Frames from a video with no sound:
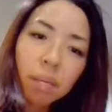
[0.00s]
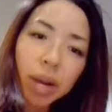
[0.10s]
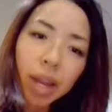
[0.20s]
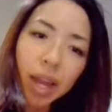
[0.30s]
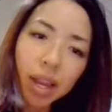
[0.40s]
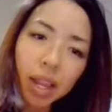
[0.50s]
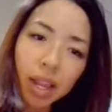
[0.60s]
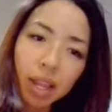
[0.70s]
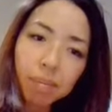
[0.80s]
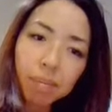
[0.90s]
by
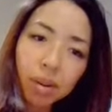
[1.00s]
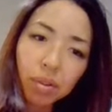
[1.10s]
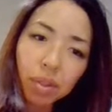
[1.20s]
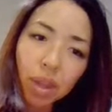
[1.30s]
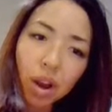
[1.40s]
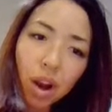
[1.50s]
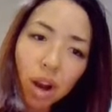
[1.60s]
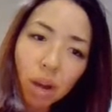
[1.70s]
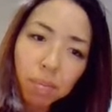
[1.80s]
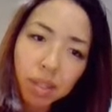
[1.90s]
adding it to the
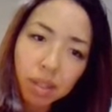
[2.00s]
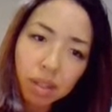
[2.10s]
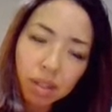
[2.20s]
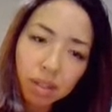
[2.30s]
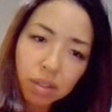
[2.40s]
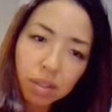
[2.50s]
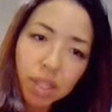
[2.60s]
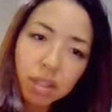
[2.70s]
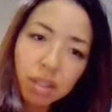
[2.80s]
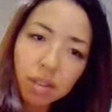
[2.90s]
opposite. So
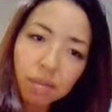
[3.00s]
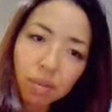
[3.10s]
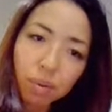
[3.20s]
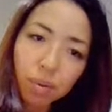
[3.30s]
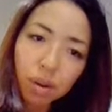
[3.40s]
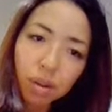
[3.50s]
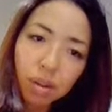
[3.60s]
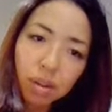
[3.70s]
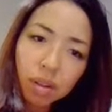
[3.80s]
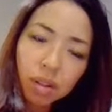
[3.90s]
this is a 4.
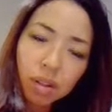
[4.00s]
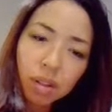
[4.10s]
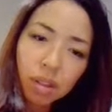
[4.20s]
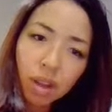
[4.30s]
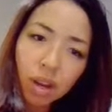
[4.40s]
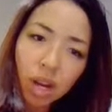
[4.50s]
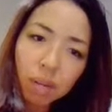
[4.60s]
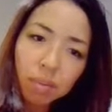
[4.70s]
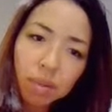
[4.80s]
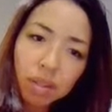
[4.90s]
The
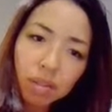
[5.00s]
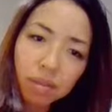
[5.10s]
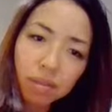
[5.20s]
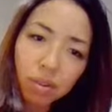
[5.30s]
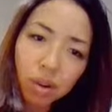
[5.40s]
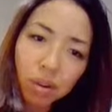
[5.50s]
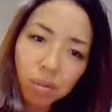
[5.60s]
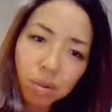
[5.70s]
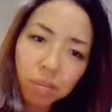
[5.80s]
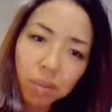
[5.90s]
opposite of 4
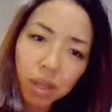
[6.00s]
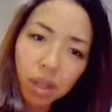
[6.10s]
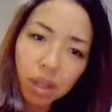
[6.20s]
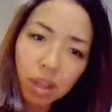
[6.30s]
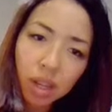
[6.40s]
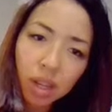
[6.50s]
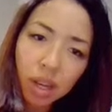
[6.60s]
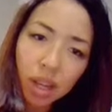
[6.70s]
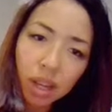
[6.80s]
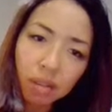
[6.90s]
would be
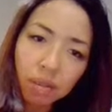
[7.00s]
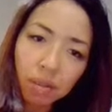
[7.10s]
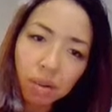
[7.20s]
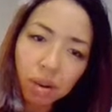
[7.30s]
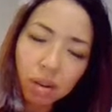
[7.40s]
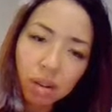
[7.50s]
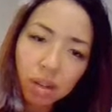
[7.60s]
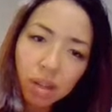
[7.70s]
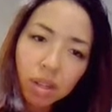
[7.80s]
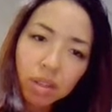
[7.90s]
negative 4.
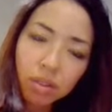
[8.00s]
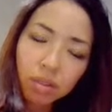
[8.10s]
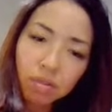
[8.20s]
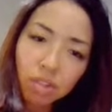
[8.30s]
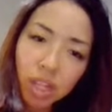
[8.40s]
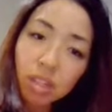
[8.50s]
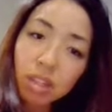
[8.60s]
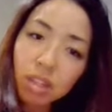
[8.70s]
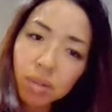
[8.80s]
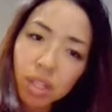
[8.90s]
So we've changed
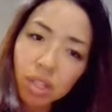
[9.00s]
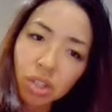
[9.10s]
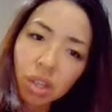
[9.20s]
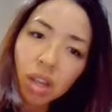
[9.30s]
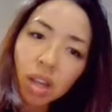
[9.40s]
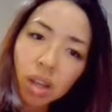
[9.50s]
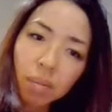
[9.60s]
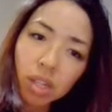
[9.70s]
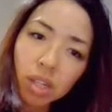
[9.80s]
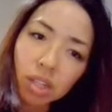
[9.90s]
it to addition
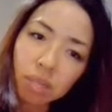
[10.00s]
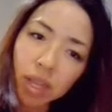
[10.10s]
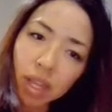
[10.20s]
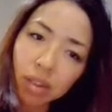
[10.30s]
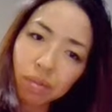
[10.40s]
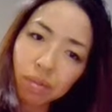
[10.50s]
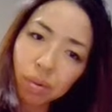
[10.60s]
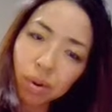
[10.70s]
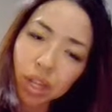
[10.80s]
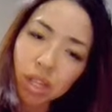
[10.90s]
by just making the
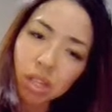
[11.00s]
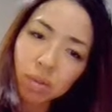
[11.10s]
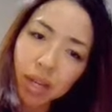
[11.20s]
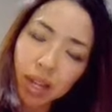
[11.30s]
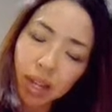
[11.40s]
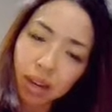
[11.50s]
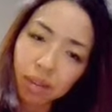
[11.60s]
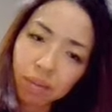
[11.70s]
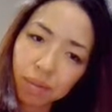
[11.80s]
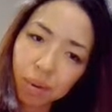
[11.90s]
4 into a
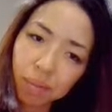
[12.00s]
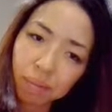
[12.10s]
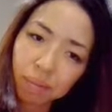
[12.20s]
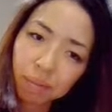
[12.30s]
negative 4.